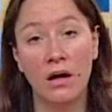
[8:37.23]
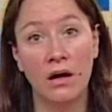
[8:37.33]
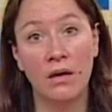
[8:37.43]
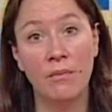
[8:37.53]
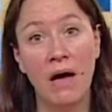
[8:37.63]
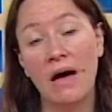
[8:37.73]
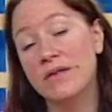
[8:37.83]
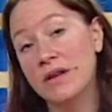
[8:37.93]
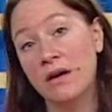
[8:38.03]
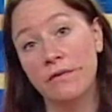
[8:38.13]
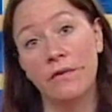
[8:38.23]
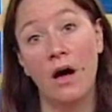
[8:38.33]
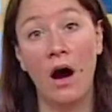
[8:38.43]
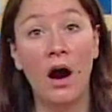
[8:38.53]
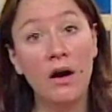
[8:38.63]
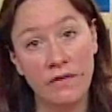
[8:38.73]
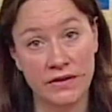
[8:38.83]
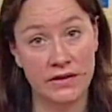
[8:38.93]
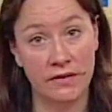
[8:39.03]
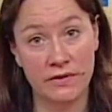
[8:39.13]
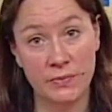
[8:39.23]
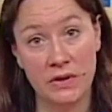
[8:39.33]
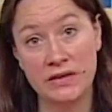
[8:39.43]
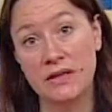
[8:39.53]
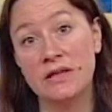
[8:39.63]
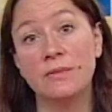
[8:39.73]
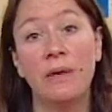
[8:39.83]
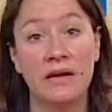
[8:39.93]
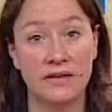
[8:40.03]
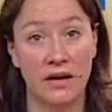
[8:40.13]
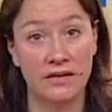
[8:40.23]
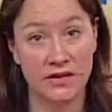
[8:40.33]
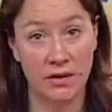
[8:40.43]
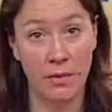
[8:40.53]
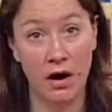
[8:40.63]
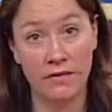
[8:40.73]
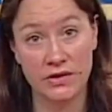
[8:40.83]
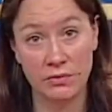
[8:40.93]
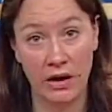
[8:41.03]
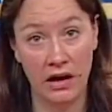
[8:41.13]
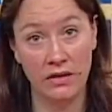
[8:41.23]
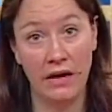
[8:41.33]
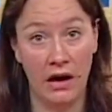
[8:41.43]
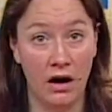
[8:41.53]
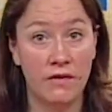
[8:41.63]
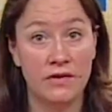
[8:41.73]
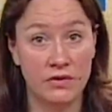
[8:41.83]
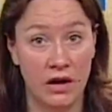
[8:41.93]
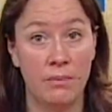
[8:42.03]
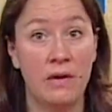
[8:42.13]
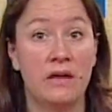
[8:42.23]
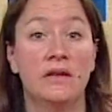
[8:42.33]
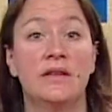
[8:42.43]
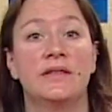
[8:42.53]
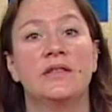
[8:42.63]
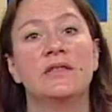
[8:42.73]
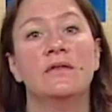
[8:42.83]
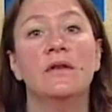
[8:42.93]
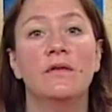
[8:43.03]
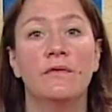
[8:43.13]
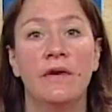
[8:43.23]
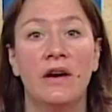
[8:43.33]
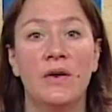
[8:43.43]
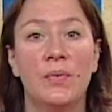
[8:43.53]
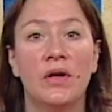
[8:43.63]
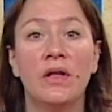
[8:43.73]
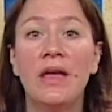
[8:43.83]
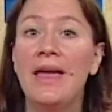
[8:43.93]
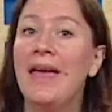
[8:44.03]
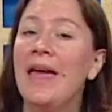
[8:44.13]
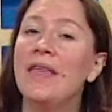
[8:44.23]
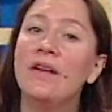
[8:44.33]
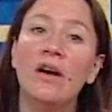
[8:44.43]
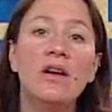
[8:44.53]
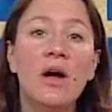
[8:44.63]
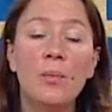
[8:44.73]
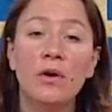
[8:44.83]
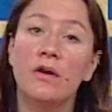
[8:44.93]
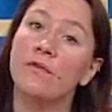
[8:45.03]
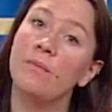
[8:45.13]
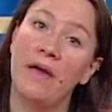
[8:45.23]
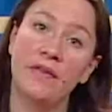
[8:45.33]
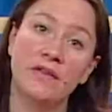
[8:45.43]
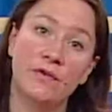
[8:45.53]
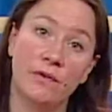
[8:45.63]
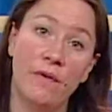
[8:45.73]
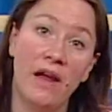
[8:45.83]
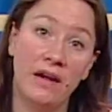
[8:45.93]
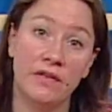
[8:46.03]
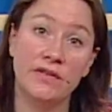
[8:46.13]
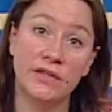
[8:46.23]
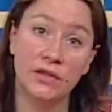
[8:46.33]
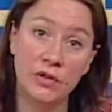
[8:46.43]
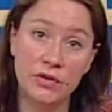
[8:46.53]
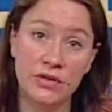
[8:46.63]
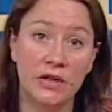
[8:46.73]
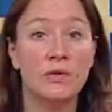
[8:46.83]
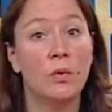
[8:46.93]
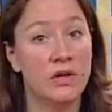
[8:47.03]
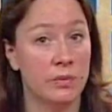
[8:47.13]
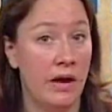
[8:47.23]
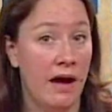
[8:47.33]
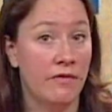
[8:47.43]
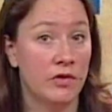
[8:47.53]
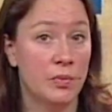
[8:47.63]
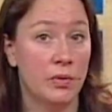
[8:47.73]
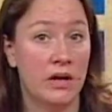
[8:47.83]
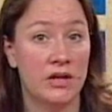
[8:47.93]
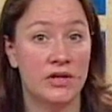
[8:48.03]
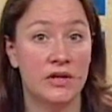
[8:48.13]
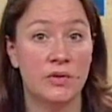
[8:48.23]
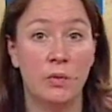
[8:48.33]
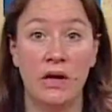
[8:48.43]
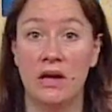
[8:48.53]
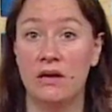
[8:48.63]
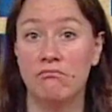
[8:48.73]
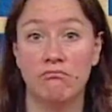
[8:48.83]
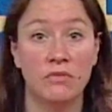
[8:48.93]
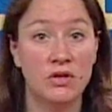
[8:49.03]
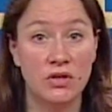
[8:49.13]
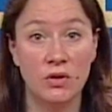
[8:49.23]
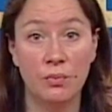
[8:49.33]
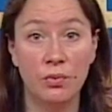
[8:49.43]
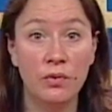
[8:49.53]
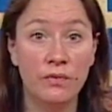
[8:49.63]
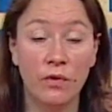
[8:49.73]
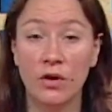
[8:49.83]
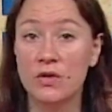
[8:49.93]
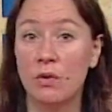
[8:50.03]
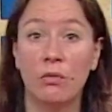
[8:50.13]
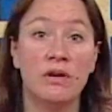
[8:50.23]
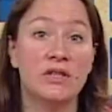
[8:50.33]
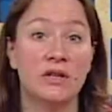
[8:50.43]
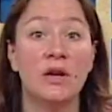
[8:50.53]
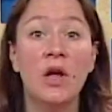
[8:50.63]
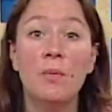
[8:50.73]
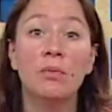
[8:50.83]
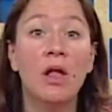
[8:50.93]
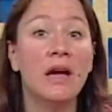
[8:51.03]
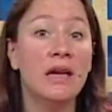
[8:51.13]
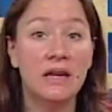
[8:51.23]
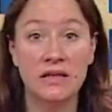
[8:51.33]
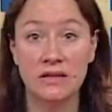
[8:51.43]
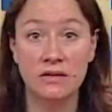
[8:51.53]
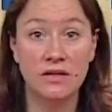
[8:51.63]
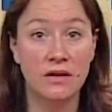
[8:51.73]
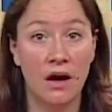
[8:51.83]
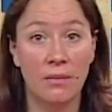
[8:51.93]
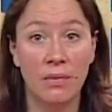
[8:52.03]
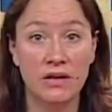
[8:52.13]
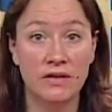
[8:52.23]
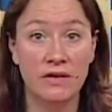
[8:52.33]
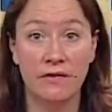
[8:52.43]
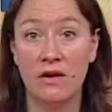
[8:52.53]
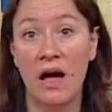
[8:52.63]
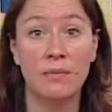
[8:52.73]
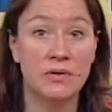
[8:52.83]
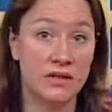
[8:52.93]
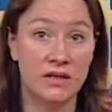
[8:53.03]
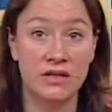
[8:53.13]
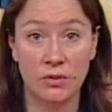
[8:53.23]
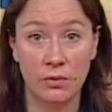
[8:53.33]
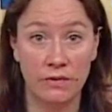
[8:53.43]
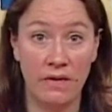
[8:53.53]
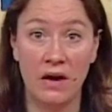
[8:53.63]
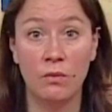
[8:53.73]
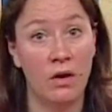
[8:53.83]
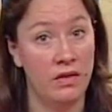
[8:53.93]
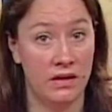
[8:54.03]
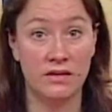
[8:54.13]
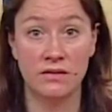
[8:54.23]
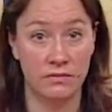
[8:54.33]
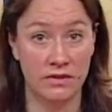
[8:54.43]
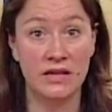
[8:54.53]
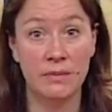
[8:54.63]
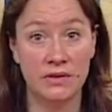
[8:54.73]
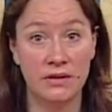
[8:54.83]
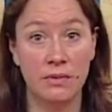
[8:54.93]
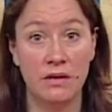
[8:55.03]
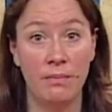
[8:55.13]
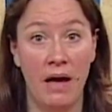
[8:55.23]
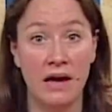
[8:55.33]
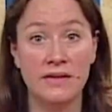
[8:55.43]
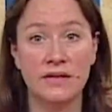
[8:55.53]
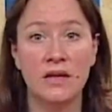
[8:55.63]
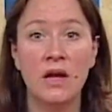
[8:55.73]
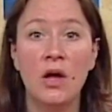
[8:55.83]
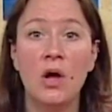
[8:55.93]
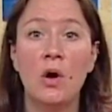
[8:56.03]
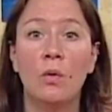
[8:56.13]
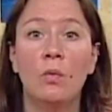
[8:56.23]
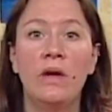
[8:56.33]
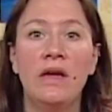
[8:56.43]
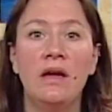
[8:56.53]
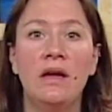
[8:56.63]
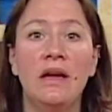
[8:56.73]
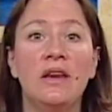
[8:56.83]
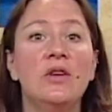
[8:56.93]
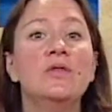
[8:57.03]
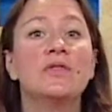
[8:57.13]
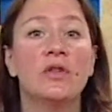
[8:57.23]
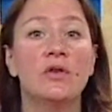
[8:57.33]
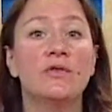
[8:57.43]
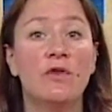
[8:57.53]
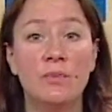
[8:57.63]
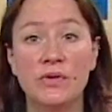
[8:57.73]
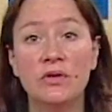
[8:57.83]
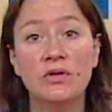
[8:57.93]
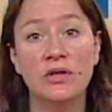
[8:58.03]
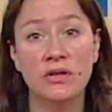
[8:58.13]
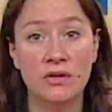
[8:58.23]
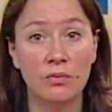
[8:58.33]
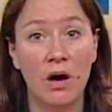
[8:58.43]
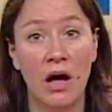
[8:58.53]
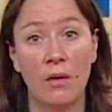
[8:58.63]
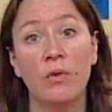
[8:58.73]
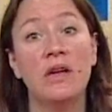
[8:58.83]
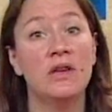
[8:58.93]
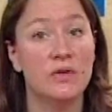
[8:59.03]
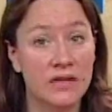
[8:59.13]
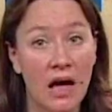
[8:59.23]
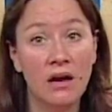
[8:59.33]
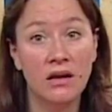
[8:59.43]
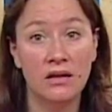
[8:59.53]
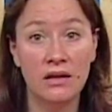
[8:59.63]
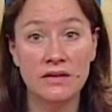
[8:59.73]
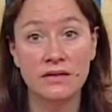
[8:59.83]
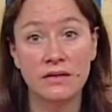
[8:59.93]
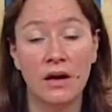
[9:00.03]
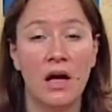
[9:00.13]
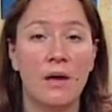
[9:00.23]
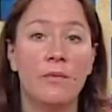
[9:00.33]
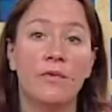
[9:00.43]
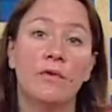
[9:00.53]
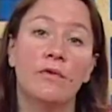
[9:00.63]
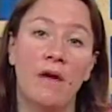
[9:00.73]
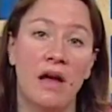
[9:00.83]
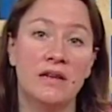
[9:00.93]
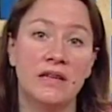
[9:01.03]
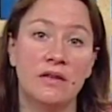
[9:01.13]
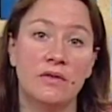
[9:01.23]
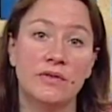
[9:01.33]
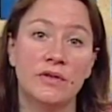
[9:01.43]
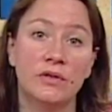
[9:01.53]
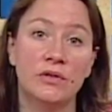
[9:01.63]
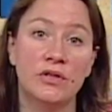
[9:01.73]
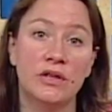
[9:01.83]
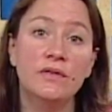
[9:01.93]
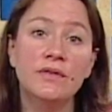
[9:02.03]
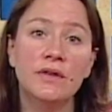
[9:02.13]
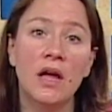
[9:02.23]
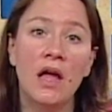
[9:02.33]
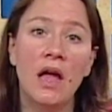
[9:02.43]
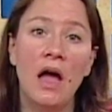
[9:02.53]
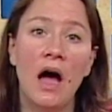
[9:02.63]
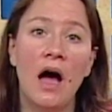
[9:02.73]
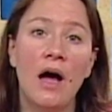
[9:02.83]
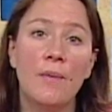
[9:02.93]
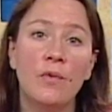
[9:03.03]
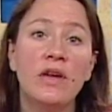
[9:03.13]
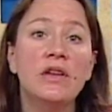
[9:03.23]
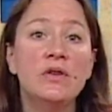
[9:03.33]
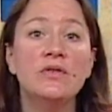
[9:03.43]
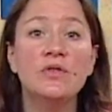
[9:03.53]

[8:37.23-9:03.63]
amount of harvest of a species based on some harvest rate, that harvest rate being the decision variable. And there are a number of methods for finding the solutions once we have those predictions. We can do brute force, where we just plug in a bunch of different options until we find one that seems to be the best. We can use closed form solutions. We can use calculus for finding those solutions. We can use